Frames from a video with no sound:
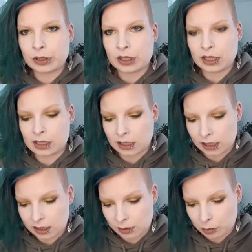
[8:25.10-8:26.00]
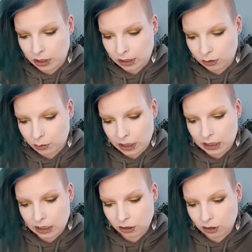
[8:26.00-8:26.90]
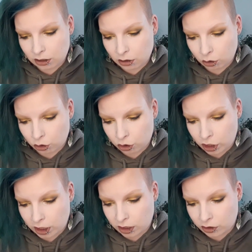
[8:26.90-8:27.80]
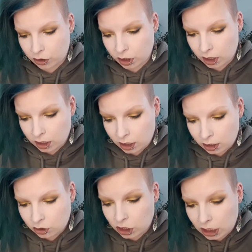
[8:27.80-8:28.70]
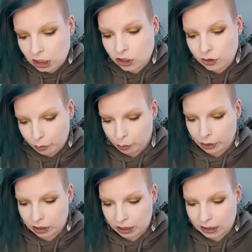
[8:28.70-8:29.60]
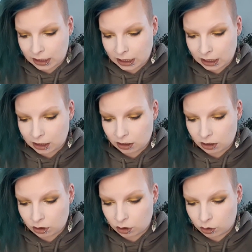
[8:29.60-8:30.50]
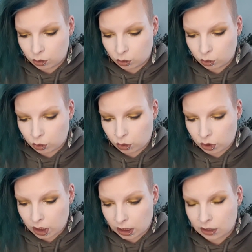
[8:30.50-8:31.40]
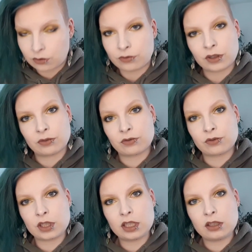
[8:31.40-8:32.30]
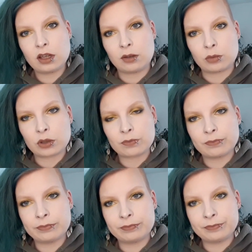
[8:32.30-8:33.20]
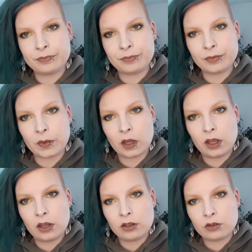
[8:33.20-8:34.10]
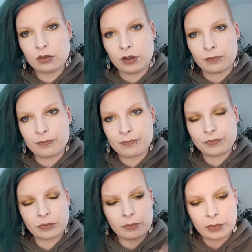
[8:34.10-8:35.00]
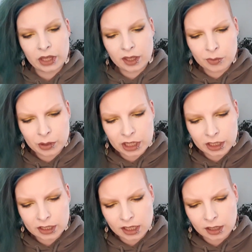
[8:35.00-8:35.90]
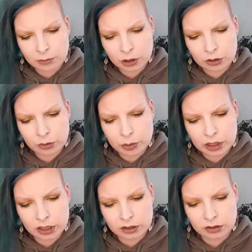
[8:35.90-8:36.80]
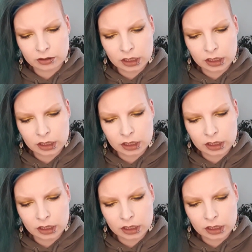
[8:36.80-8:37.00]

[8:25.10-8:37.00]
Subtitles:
since the last update. The weight did not change, but I did use it 15 times. Oh yeah, maybe next time could be done.